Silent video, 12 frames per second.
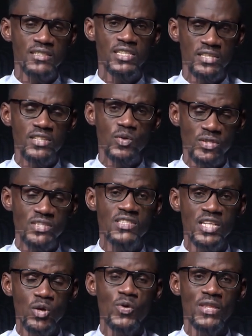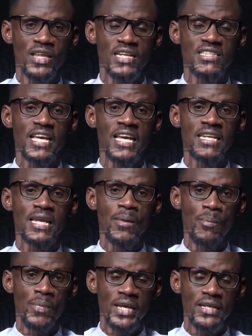you know, stay with that and
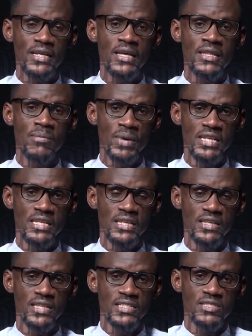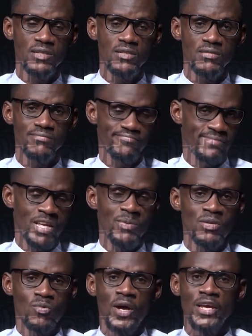make the money. That's, I
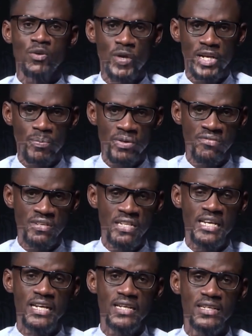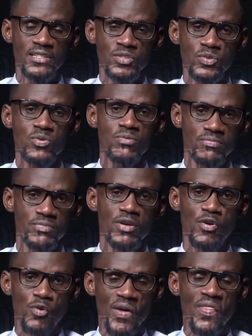mean, why you wake up every day, yeah, to
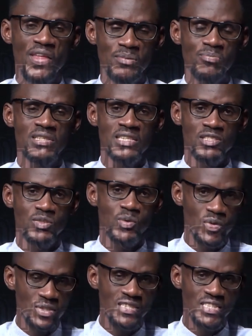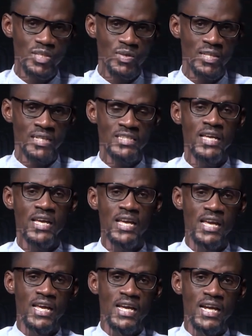run that business. So stick with that.
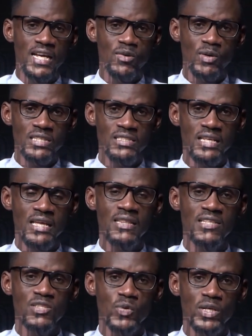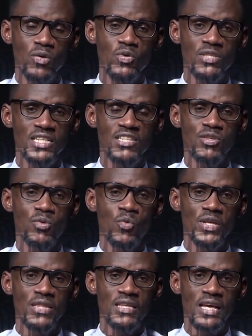Otherwise, this week we'll start
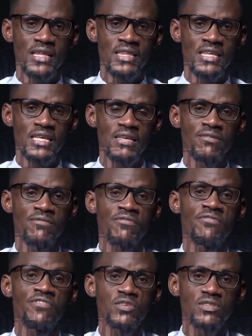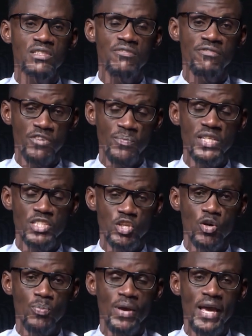with the views from the
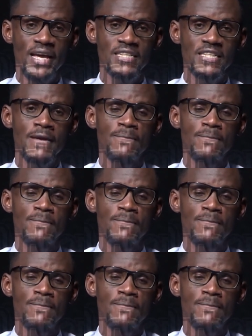top. And